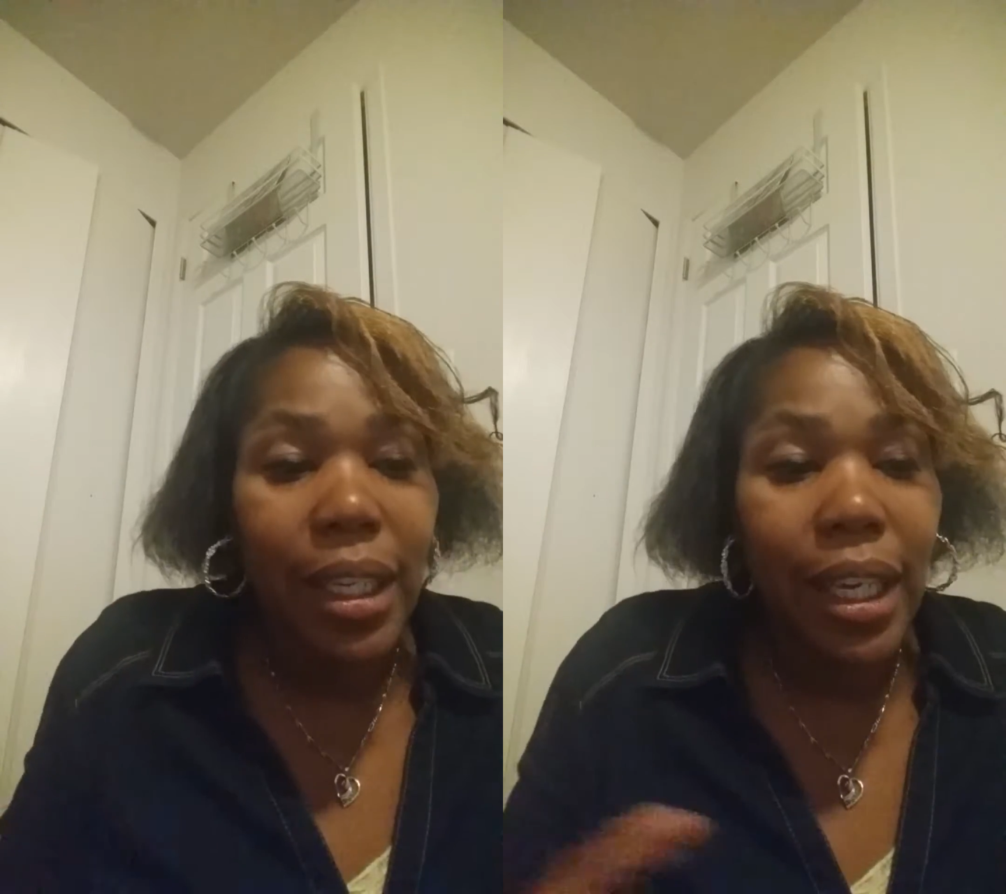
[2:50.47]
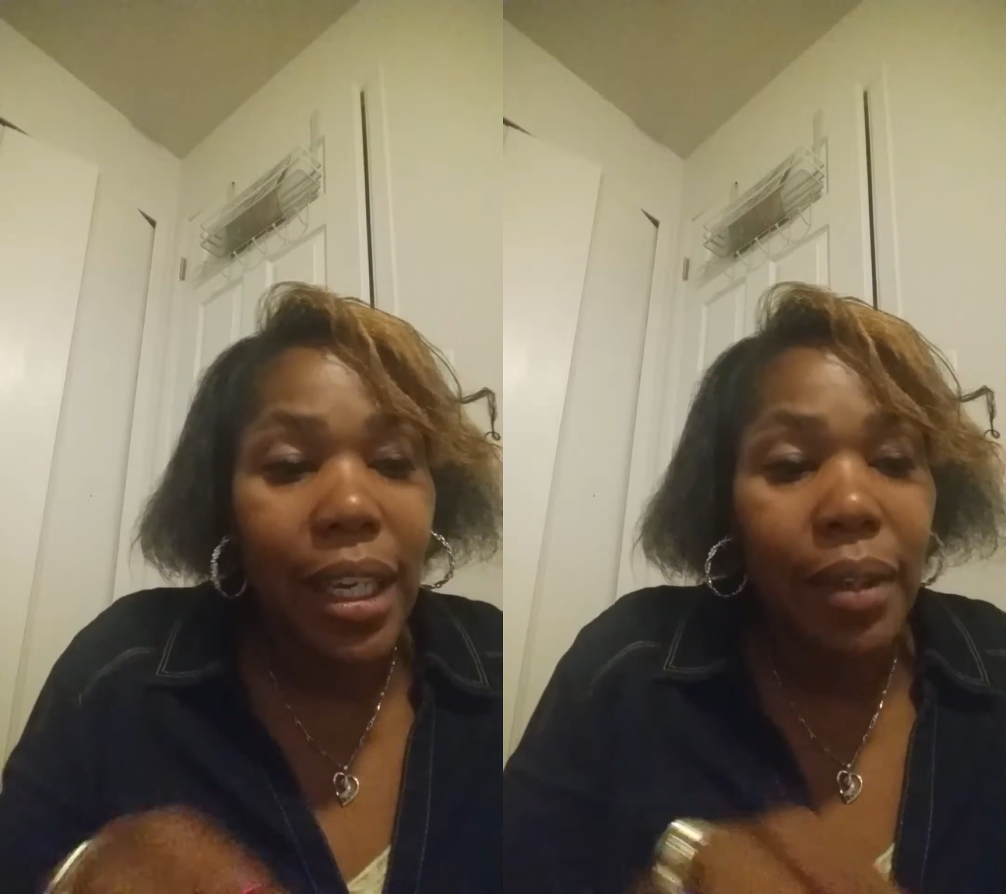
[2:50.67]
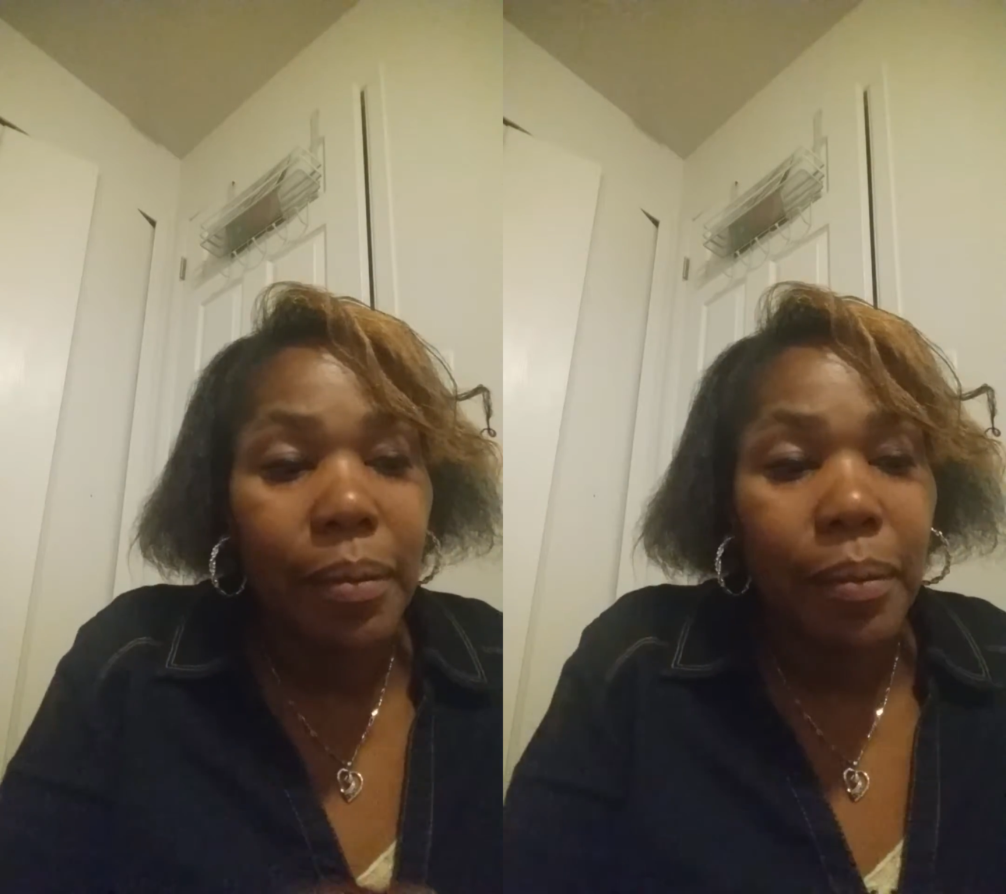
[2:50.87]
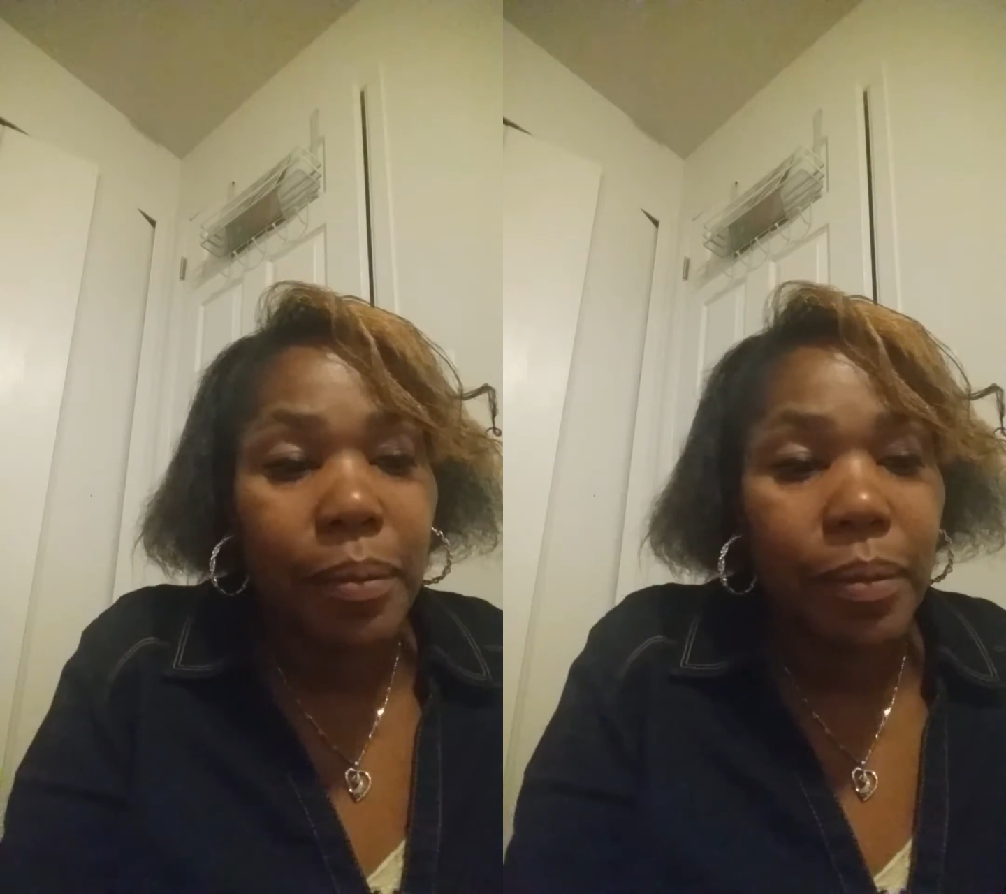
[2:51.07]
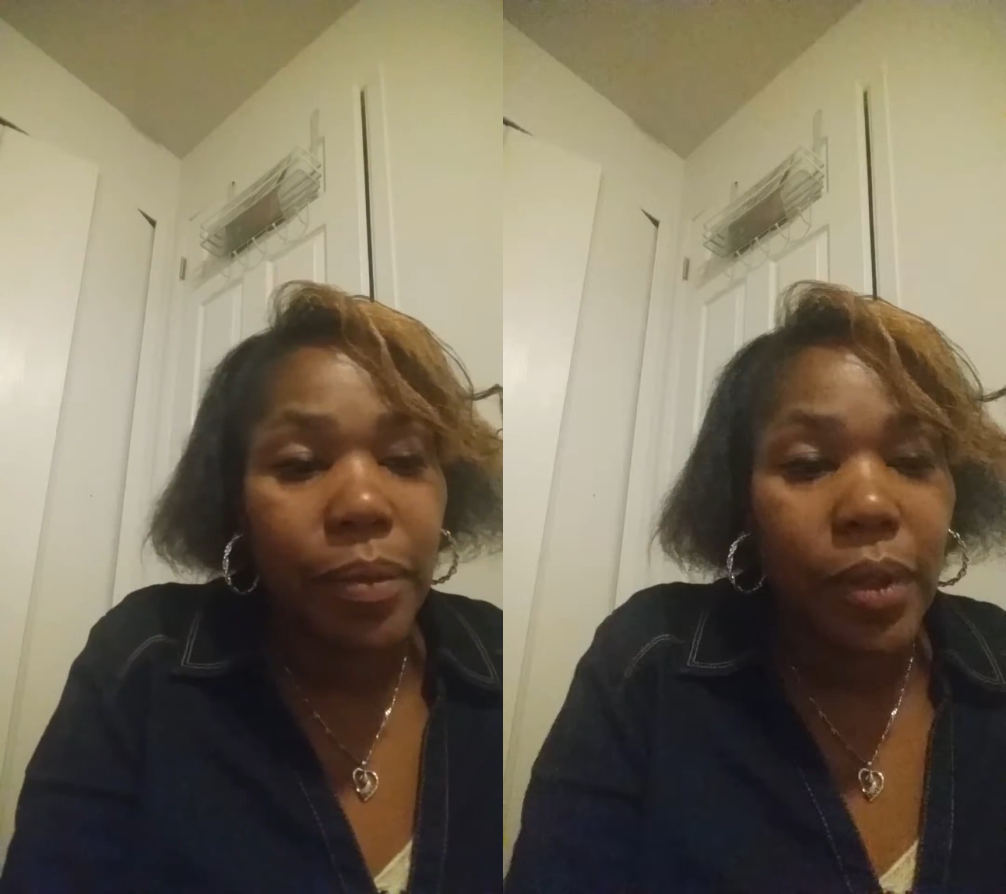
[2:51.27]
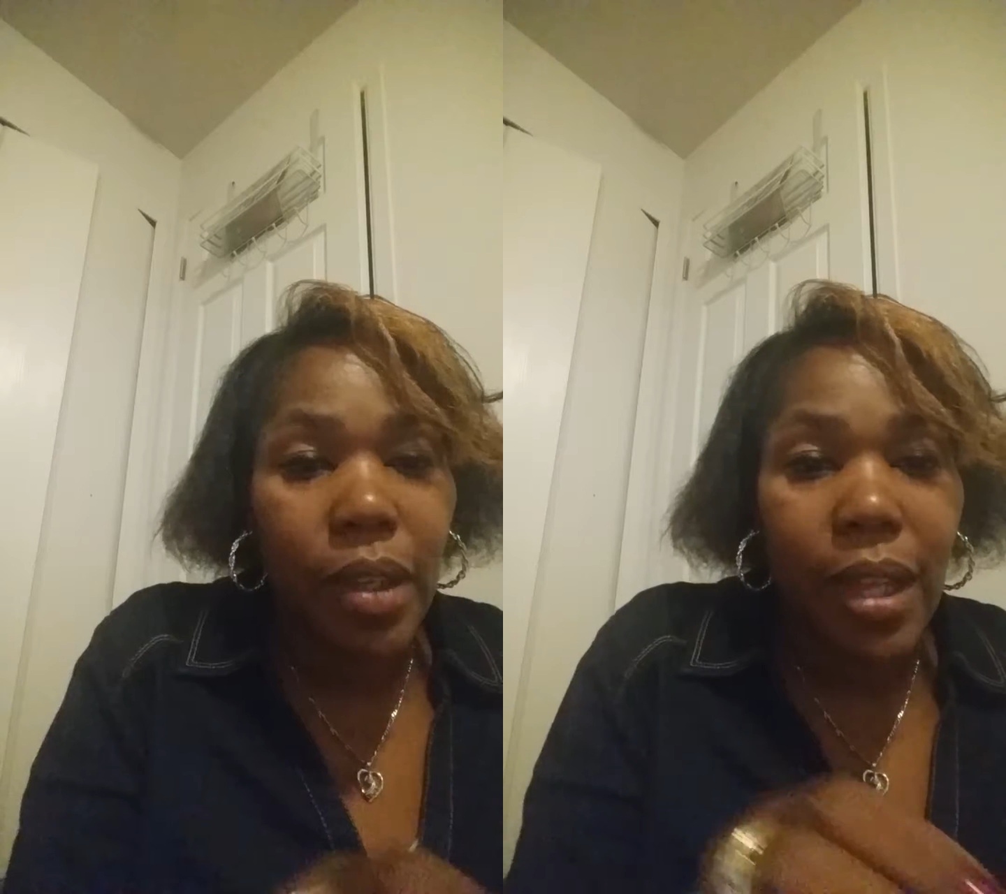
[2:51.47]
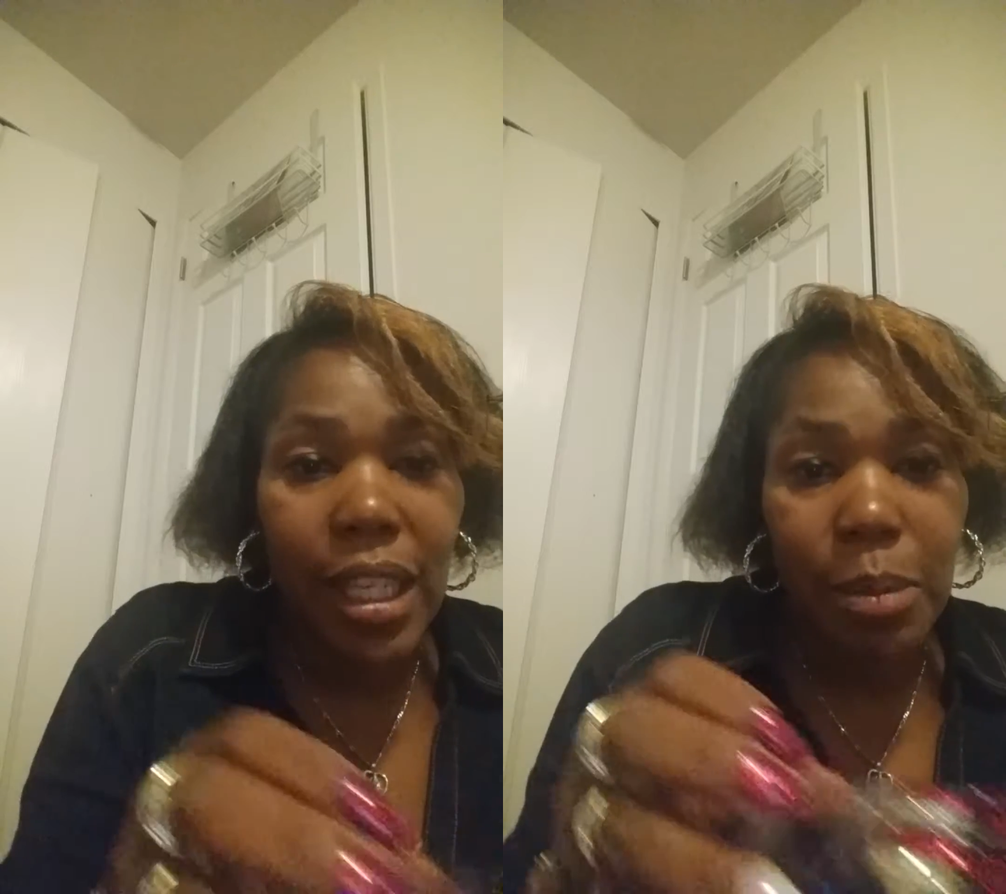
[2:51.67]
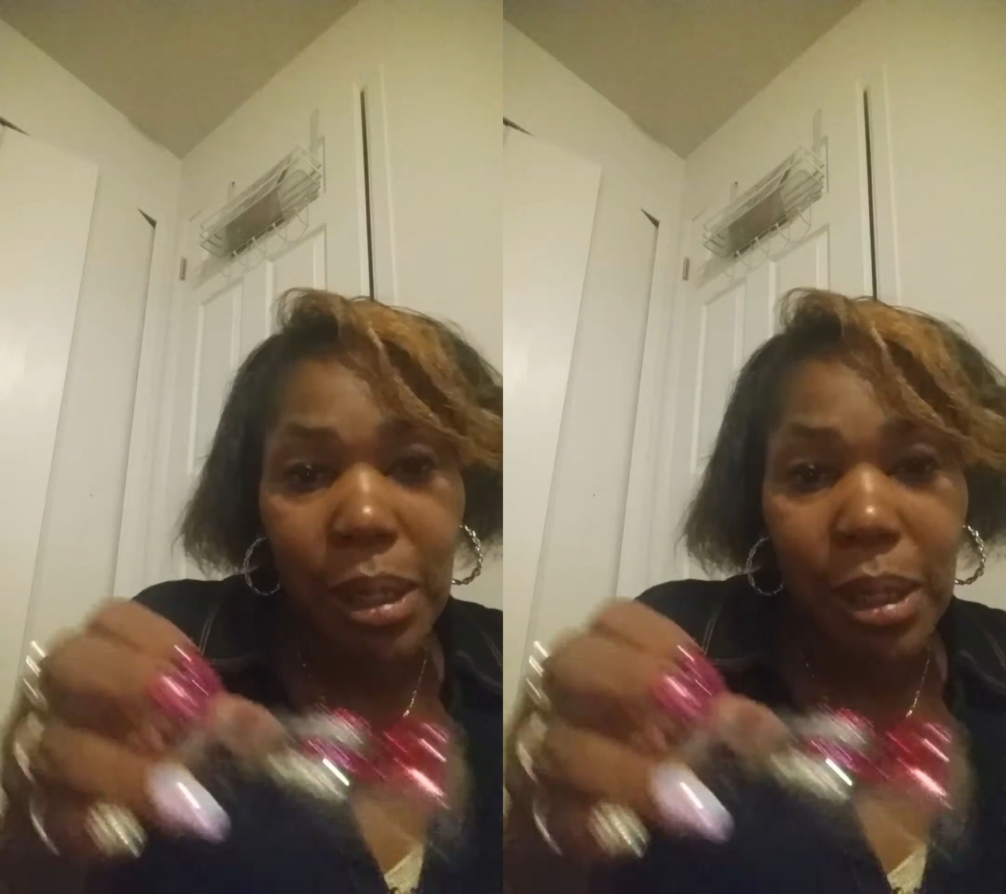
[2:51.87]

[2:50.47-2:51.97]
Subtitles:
again, that's